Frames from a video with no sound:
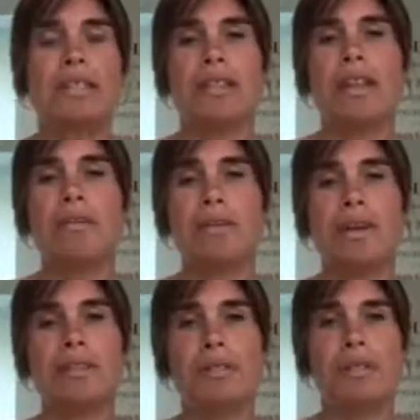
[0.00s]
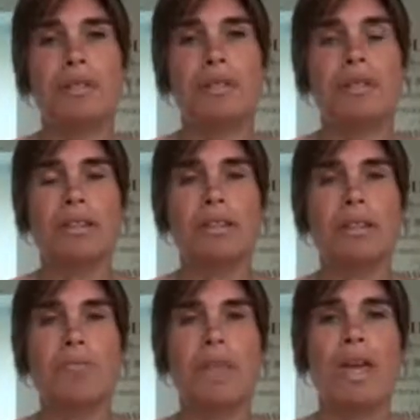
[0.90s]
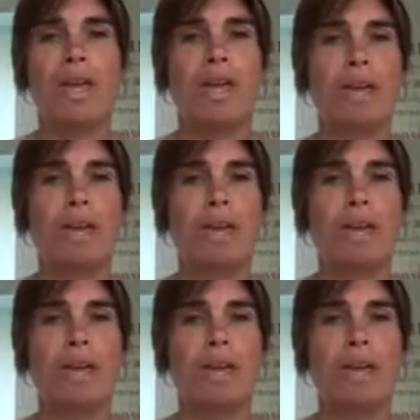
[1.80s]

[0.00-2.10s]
and that person had done this to me,